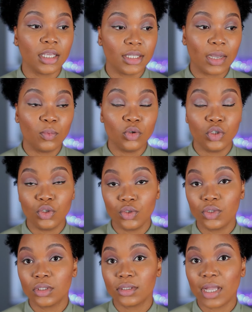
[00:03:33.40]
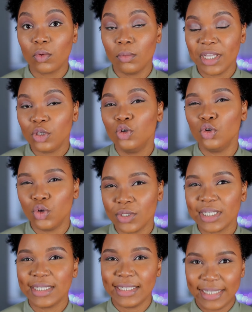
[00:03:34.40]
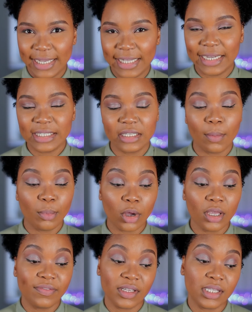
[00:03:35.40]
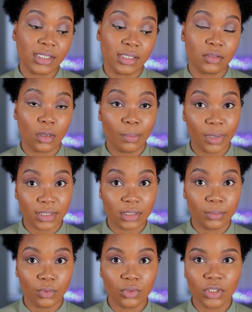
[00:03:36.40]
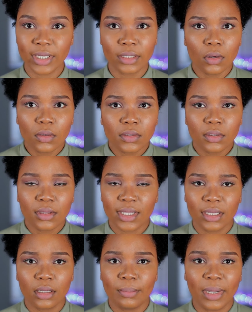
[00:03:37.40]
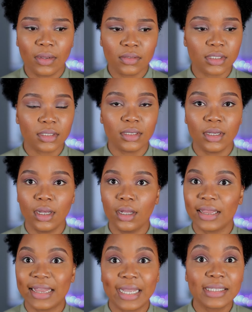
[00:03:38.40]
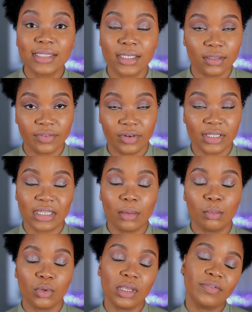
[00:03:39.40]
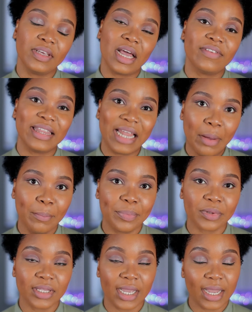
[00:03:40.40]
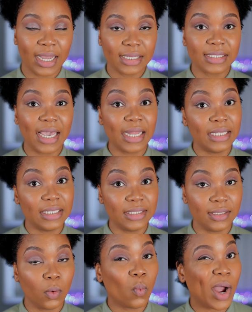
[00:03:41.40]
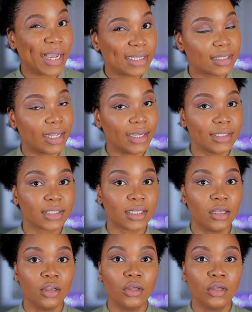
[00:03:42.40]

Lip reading: That will mean you using the daylight. But if this is not possible, you can also think about a lantern, for example. If you have a lamp that has LED white light,